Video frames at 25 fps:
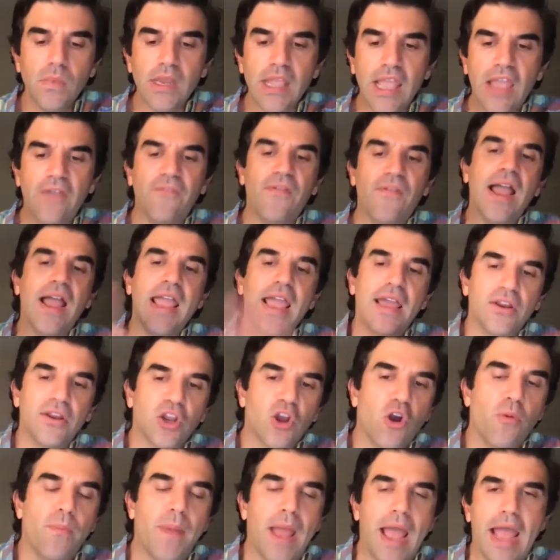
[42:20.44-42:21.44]
If I had to
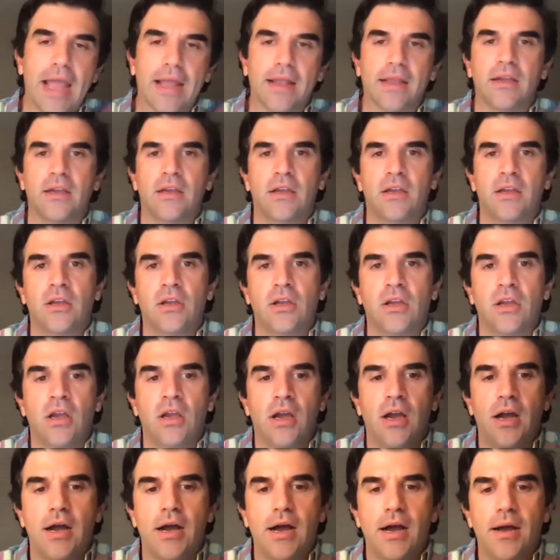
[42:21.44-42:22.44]
go back
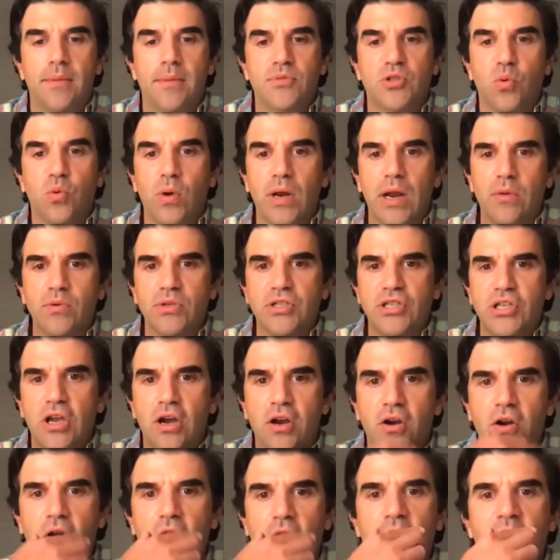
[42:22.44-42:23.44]
um, to when I was
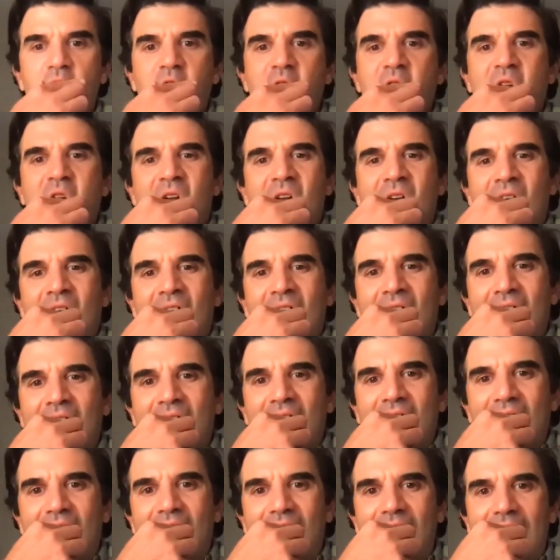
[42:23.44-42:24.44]
younger,
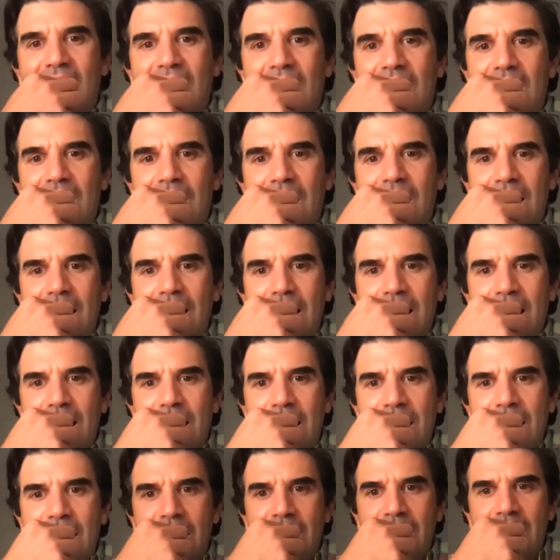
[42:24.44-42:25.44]
uh,
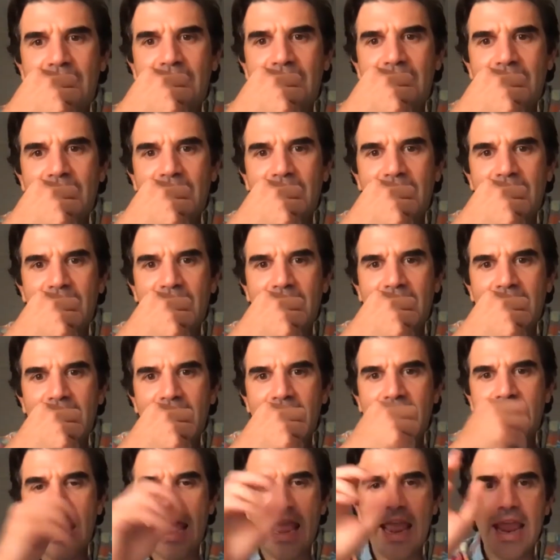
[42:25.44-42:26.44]

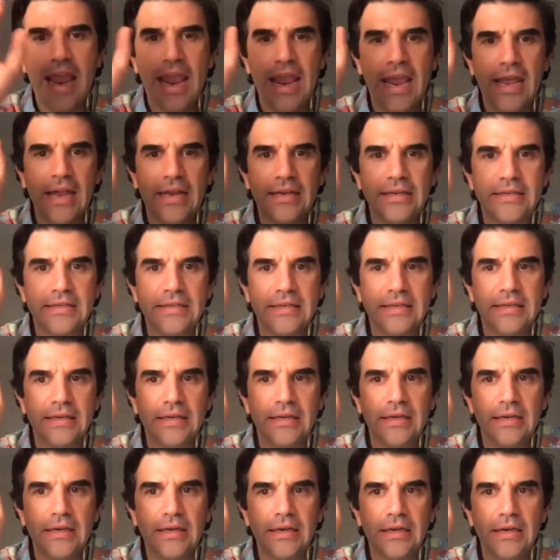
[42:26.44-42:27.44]
and
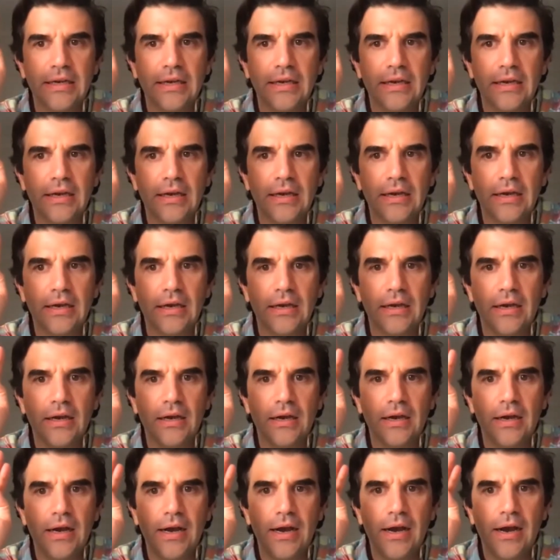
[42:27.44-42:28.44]

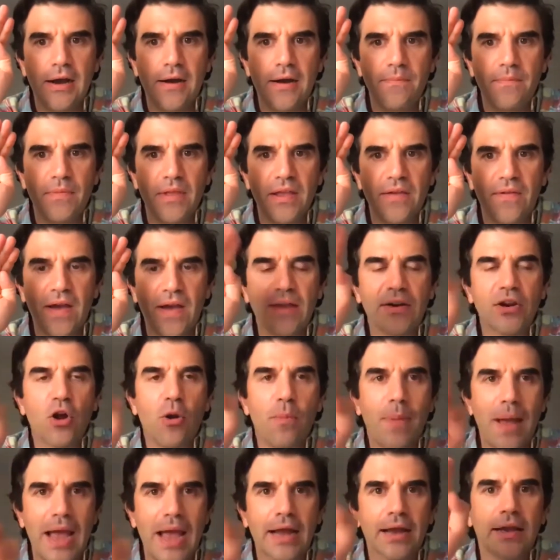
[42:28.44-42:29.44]
um, if I had to go
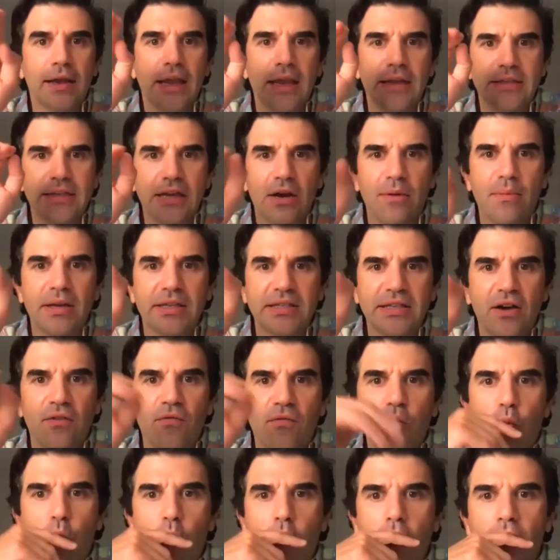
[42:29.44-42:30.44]
back and tell
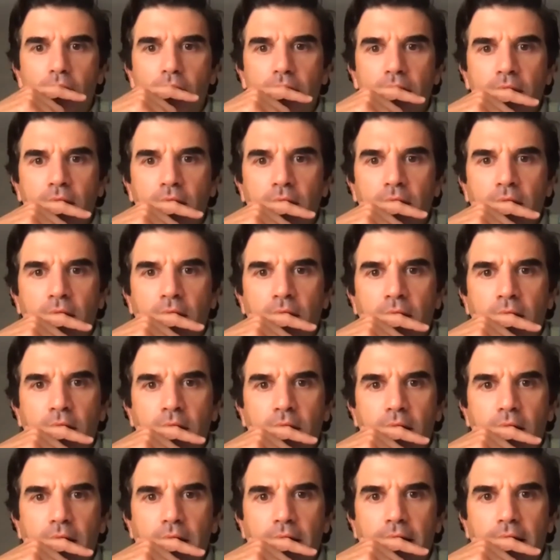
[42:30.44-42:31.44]
myself one
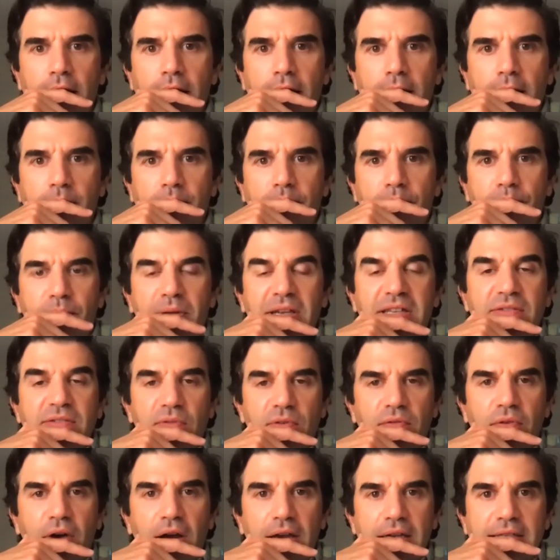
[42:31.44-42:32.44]
um, piece of
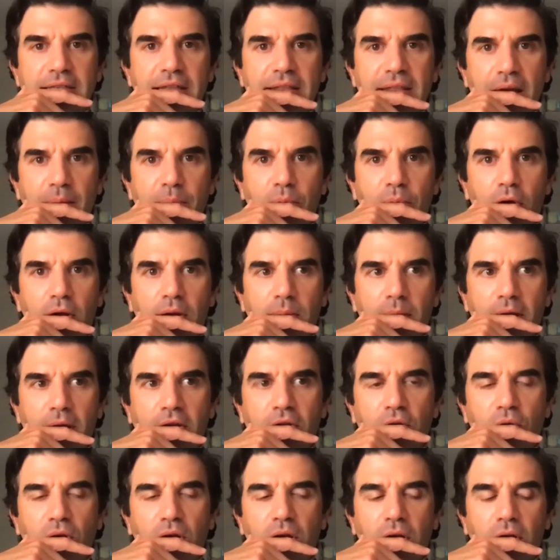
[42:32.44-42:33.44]
advice at that point in my
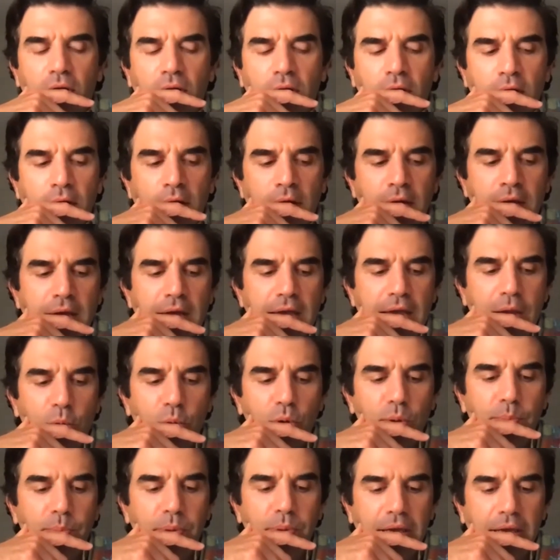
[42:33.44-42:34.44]
career, it
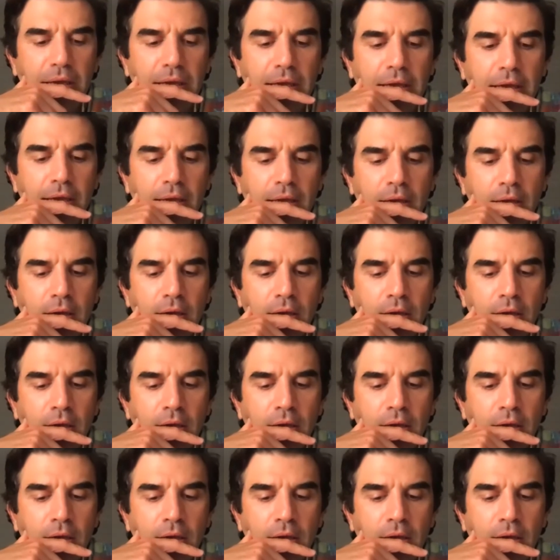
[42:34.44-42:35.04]
would be